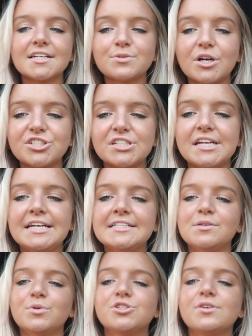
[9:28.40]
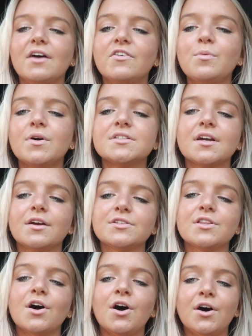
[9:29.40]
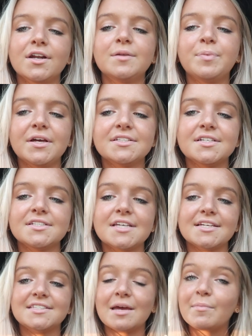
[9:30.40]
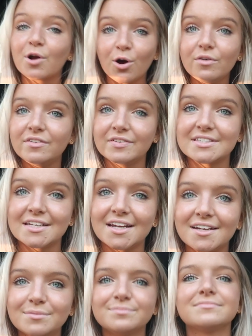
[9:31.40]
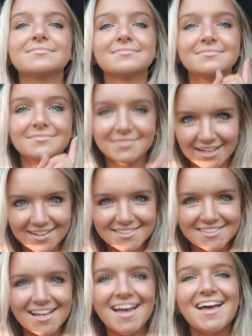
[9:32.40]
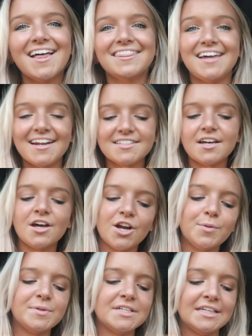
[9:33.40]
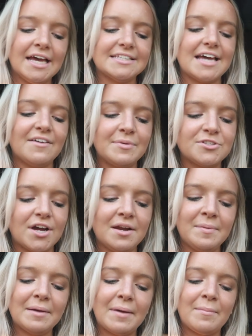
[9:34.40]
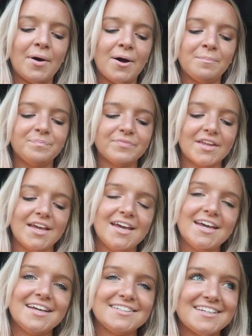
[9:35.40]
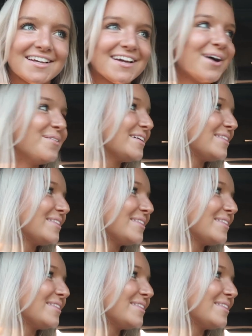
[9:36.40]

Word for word: Next question is, would you ever want to go to the haunted places that Sam and Colby visited? Yes, that is 100% yes. I've been trying to beg my mom to go